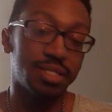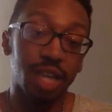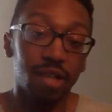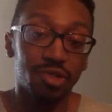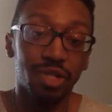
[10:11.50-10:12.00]

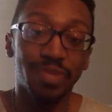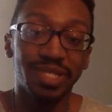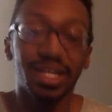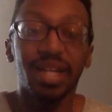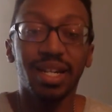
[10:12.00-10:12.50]
Donald Trump
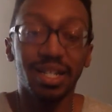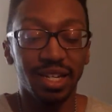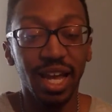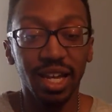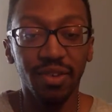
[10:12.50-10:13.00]
has done it in
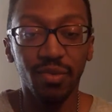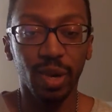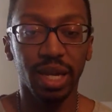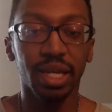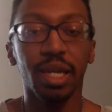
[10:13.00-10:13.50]
a negative
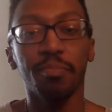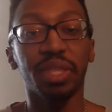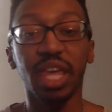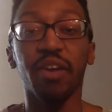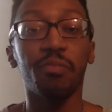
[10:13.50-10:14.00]
way,
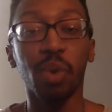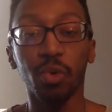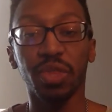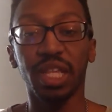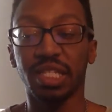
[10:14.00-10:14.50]
but they have
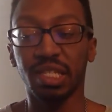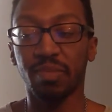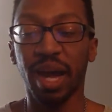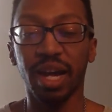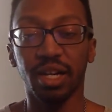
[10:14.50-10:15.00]
both
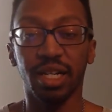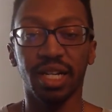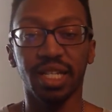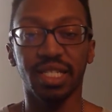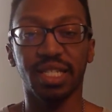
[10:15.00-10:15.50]
inspired
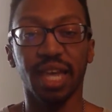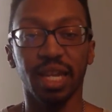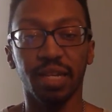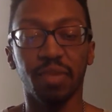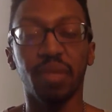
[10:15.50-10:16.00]
and
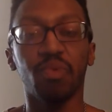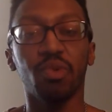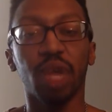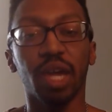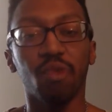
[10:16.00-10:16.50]
excited
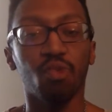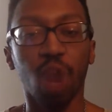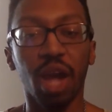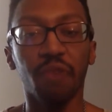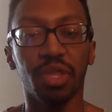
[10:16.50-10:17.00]
people and
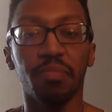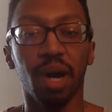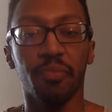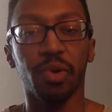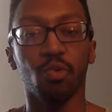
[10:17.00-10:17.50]
riled them
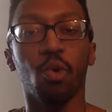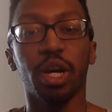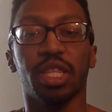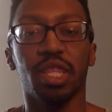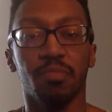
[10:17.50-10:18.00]
up and
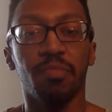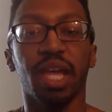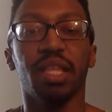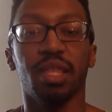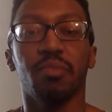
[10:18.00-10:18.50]
wanted
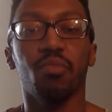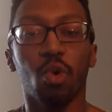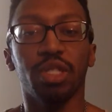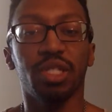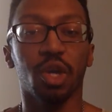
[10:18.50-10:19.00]
make them
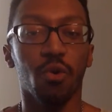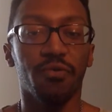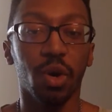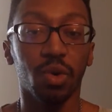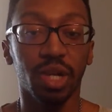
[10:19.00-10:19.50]
want to go
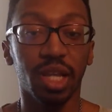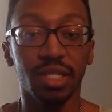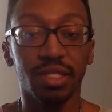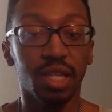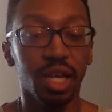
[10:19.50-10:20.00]
vote.
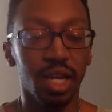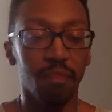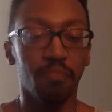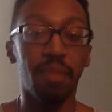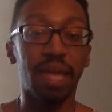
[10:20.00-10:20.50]
And
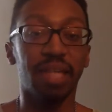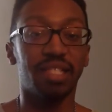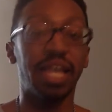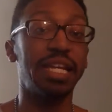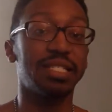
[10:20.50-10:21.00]
make
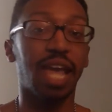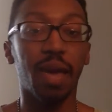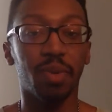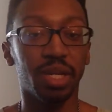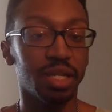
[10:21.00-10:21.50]
change
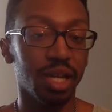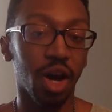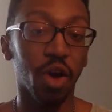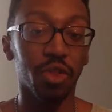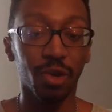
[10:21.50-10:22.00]
happen.
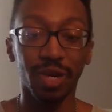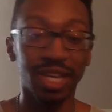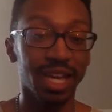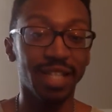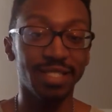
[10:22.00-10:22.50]
Although,
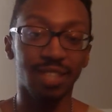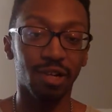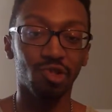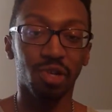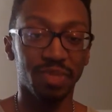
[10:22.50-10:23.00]
again,
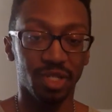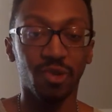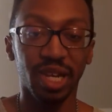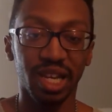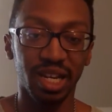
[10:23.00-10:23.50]
Donald Trump is
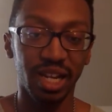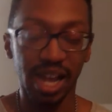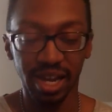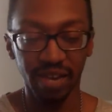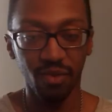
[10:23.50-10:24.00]
doing it in a
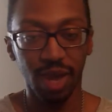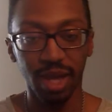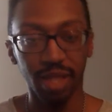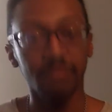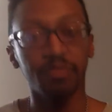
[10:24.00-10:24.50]
negative
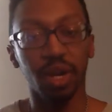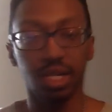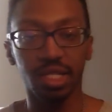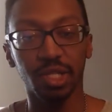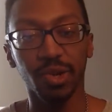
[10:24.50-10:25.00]
way and
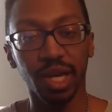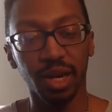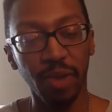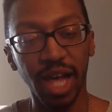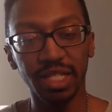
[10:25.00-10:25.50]
Bernie is doing it in
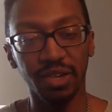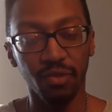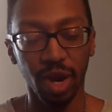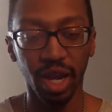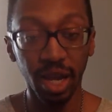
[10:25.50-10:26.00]
a
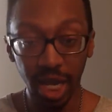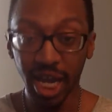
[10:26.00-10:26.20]
positive way.